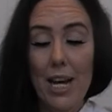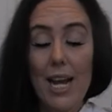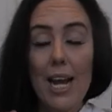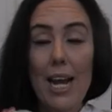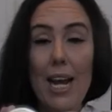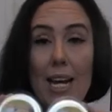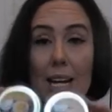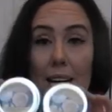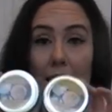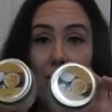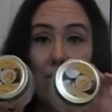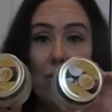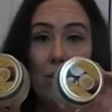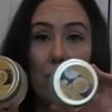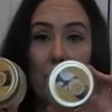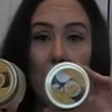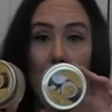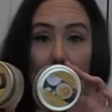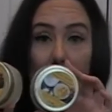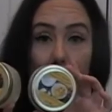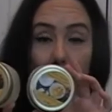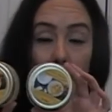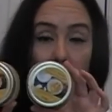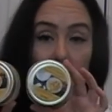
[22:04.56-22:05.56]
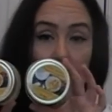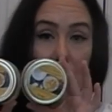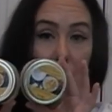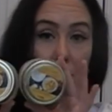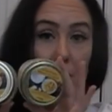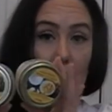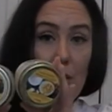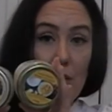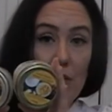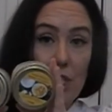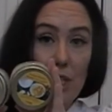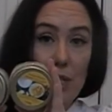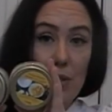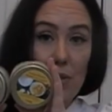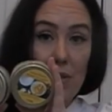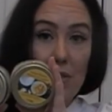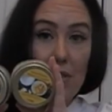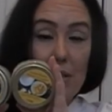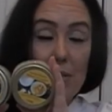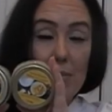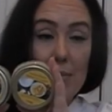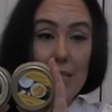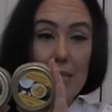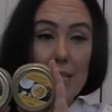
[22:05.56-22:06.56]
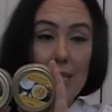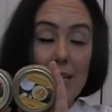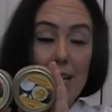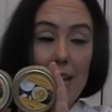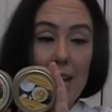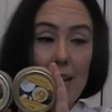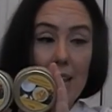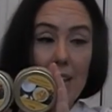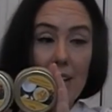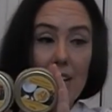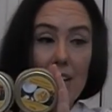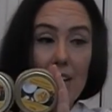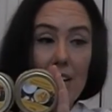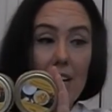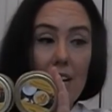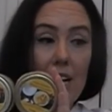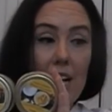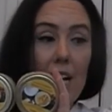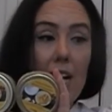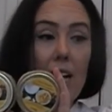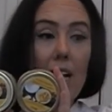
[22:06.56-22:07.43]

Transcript: and even when I burn two of them together